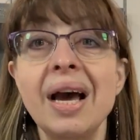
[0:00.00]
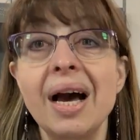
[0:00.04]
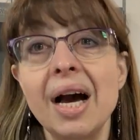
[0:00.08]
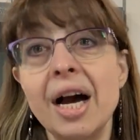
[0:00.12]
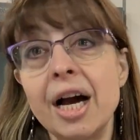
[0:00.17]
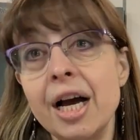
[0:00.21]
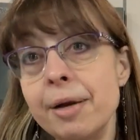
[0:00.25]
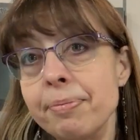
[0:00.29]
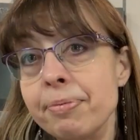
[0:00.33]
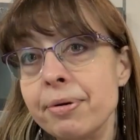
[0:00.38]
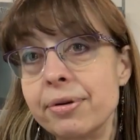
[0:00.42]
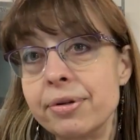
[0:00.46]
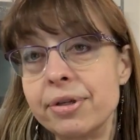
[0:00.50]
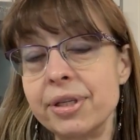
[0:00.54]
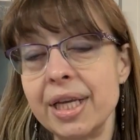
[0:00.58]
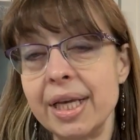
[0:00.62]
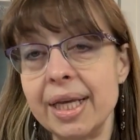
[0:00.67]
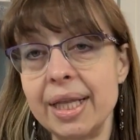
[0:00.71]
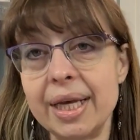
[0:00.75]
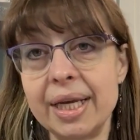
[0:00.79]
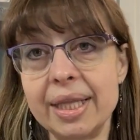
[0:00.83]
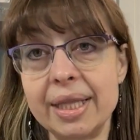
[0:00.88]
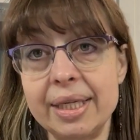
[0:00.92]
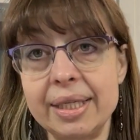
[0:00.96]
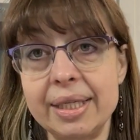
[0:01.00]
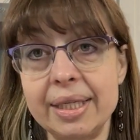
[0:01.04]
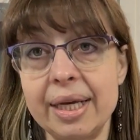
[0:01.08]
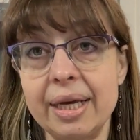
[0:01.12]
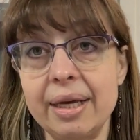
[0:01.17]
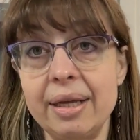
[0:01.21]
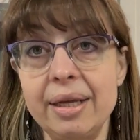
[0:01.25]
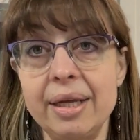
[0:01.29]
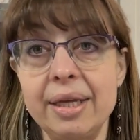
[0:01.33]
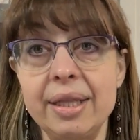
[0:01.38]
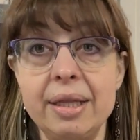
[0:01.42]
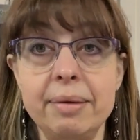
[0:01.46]
I personally like the
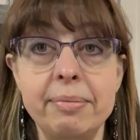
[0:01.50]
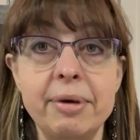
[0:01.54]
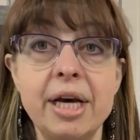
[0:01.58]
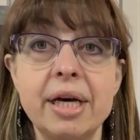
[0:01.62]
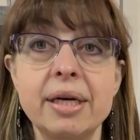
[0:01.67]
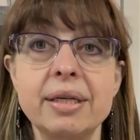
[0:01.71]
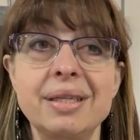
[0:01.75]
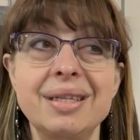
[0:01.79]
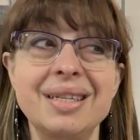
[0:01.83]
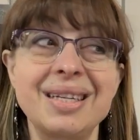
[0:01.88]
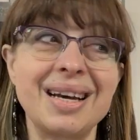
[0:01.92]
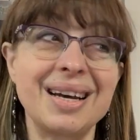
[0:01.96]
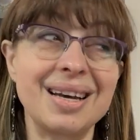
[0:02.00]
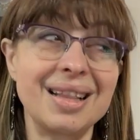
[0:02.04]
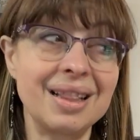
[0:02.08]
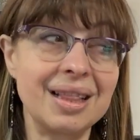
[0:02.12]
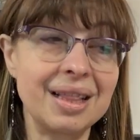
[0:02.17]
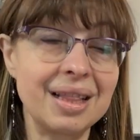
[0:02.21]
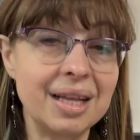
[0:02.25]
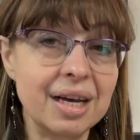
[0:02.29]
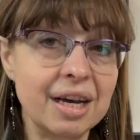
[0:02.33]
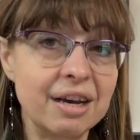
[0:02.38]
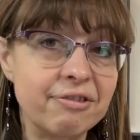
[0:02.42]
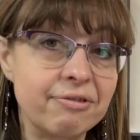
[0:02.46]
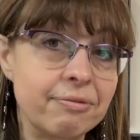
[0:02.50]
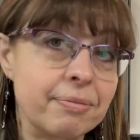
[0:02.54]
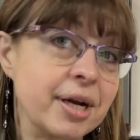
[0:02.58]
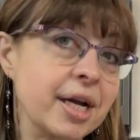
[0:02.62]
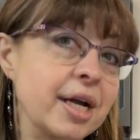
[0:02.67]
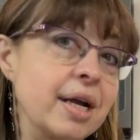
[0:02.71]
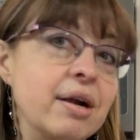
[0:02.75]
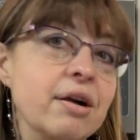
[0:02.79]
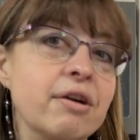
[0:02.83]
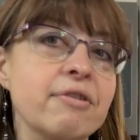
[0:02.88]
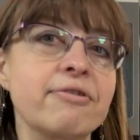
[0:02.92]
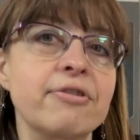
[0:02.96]
skillet the best. I love my
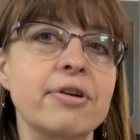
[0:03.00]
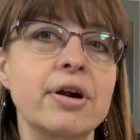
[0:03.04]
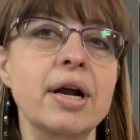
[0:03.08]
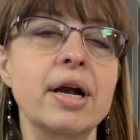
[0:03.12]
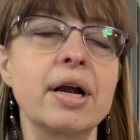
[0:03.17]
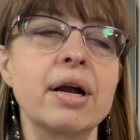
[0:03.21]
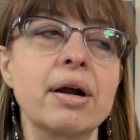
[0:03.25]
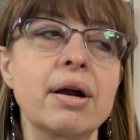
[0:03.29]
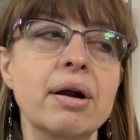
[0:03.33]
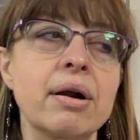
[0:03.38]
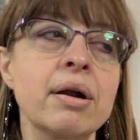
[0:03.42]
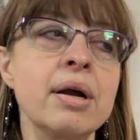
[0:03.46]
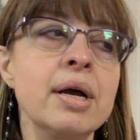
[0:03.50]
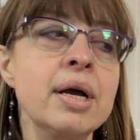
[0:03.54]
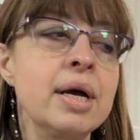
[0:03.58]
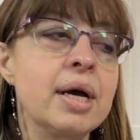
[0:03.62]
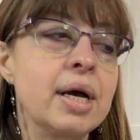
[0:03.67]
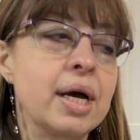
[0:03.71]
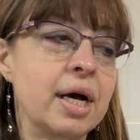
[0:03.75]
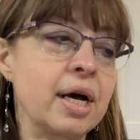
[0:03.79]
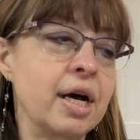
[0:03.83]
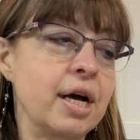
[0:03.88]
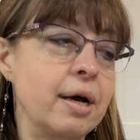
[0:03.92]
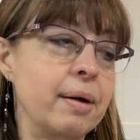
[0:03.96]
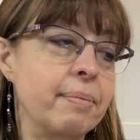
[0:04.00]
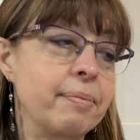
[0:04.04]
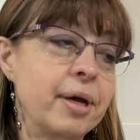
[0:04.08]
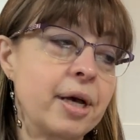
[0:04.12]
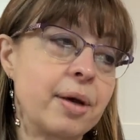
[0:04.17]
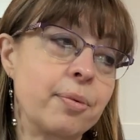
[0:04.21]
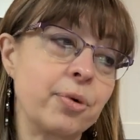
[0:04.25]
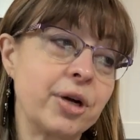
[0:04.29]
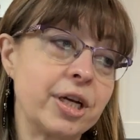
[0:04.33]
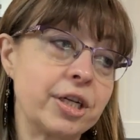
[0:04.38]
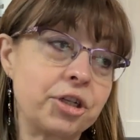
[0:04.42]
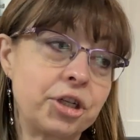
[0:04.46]
air fryer,
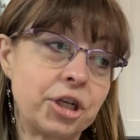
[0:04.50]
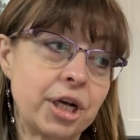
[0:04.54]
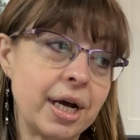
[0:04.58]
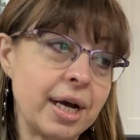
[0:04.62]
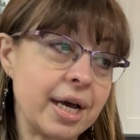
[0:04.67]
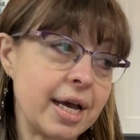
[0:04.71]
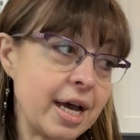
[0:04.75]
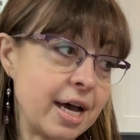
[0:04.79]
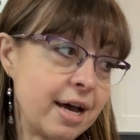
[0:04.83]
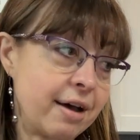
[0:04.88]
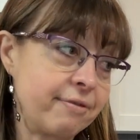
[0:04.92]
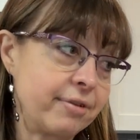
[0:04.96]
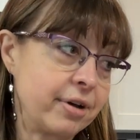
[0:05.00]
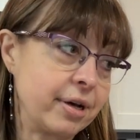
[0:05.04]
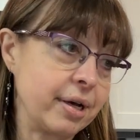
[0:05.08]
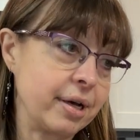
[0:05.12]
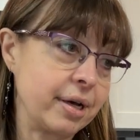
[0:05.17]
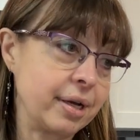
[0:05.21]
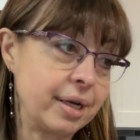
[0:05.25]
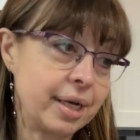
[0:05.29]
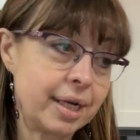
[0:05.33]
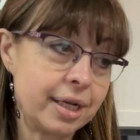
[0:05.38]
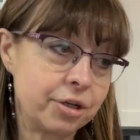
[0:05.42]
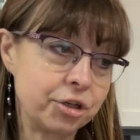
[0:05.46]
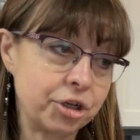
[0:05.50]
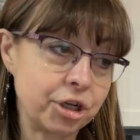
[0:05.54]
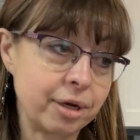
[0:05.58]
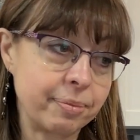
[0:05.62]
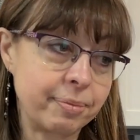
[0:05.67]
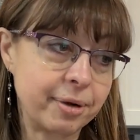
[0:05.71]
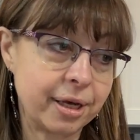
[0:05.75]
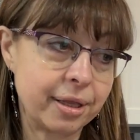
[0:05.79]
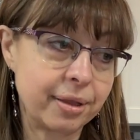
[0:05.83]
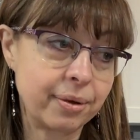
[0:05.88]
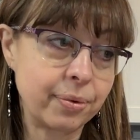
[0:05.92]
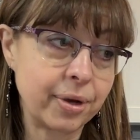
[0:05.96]
which I have a Ninja,
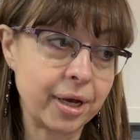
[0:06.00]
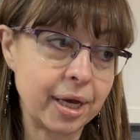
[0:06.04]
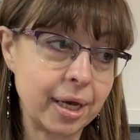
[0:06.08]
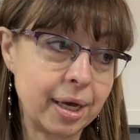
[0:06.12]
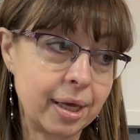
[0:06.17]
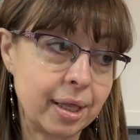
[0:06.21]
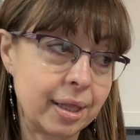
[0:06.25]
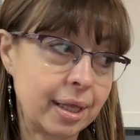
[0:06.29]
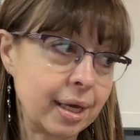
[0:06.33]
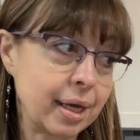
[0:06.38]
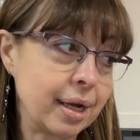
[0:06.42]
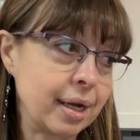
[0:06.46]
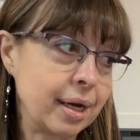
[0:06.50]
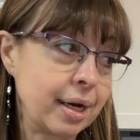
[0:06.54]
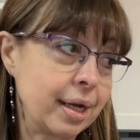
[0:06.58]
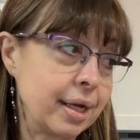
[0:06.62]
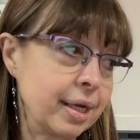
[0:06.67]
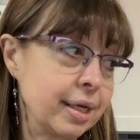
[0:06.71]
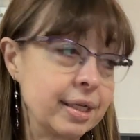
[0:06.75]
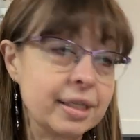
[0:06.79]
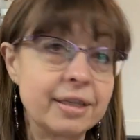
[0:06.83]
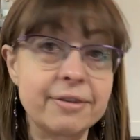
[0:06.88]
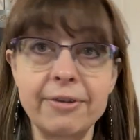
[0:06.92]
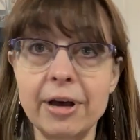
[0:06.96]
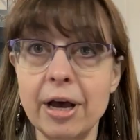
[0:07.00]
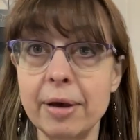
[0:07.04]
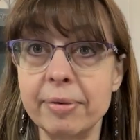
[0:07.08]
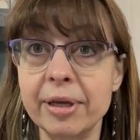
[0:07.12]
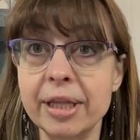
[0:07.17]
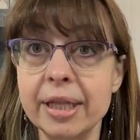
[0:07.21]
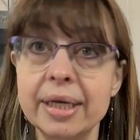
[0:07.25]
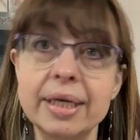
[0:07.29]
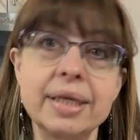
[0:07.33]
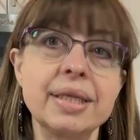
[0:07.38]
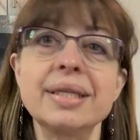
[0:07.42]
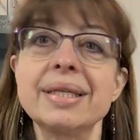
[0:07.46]
by the way, that is
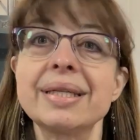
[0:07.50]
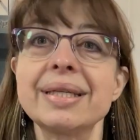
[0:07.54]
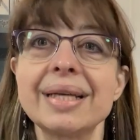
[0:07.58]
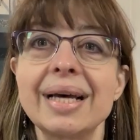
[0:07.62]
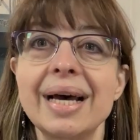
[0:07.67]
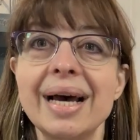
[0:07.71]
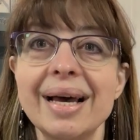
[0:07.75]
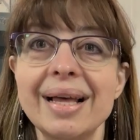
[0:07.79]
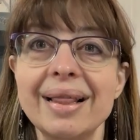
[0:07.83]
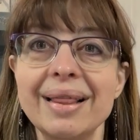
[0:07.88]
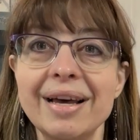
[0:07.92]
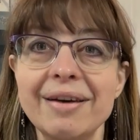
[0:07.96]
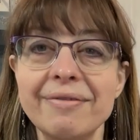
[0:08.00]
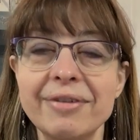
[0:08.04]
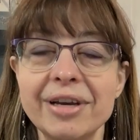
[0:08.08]
fabulous. I love